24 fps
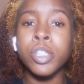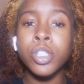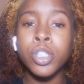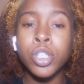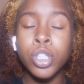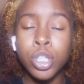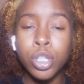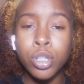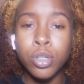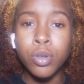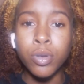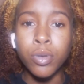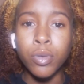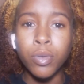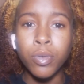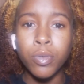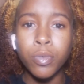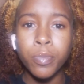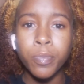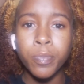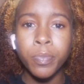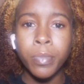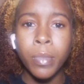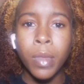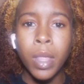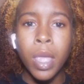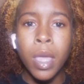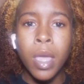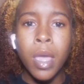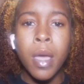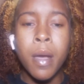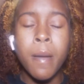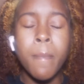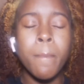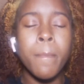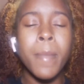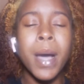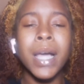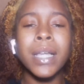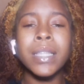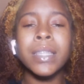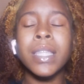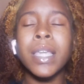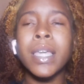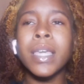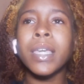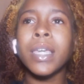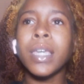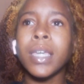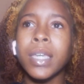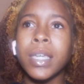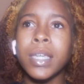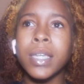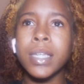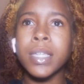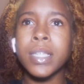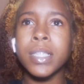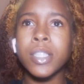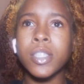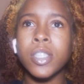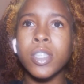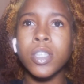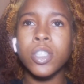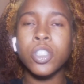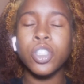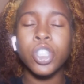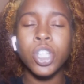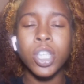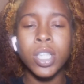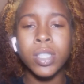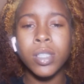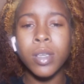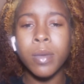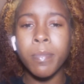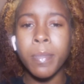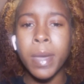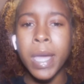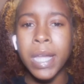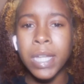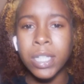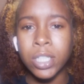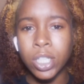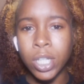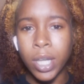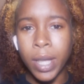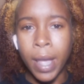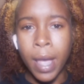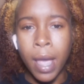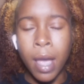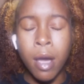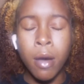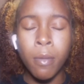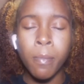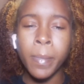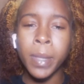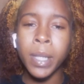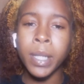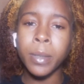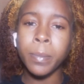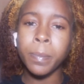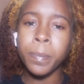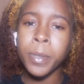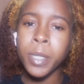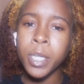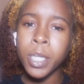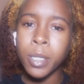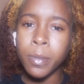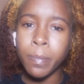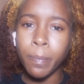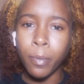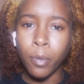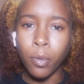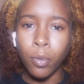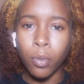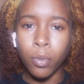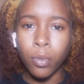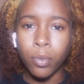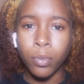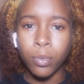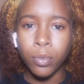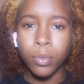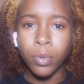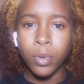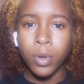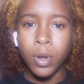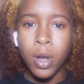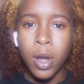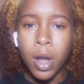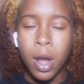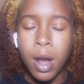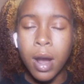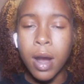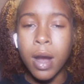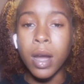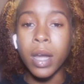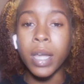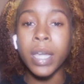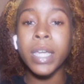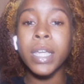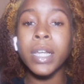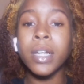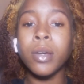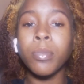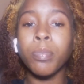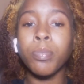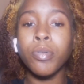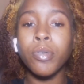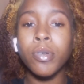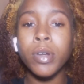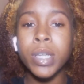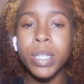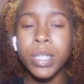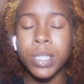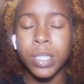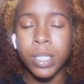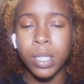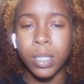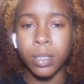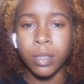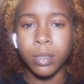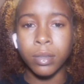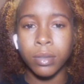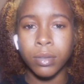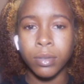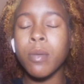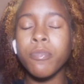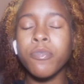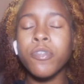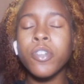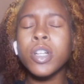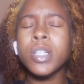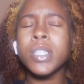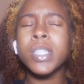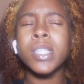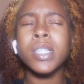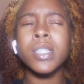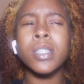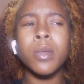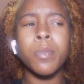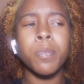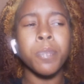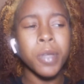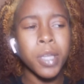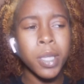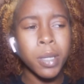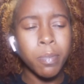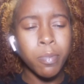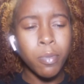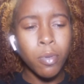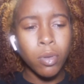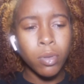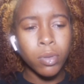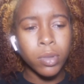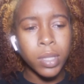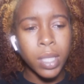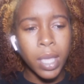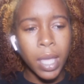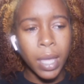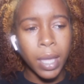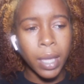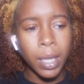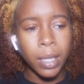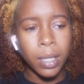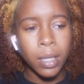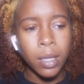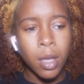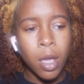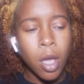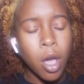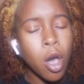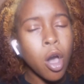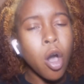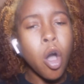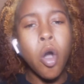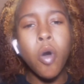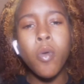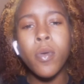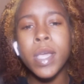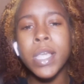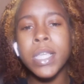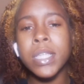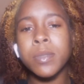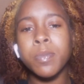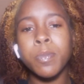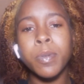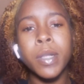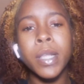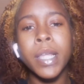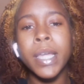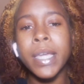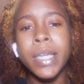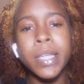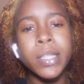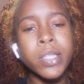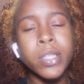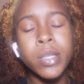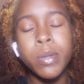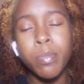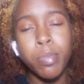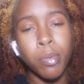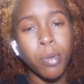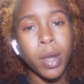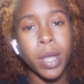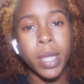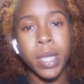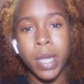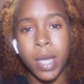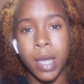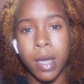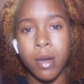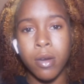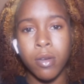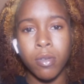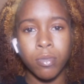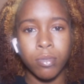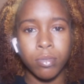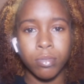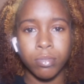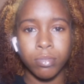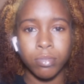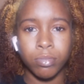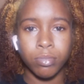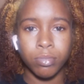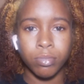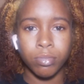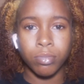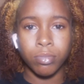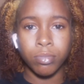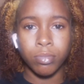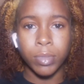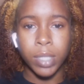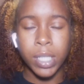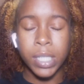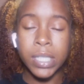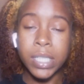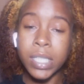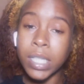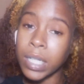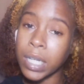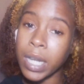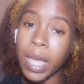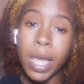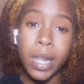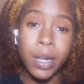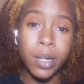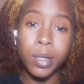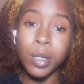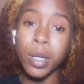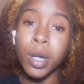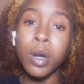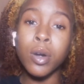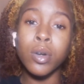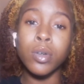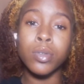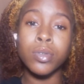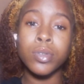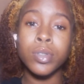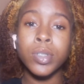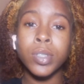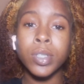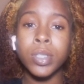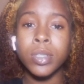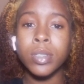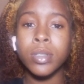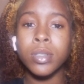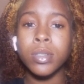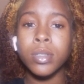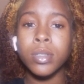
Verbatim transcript: too, my thing is, just imagine how many people are in a prison um, versus the people that always plan to break out. It's a lot of those.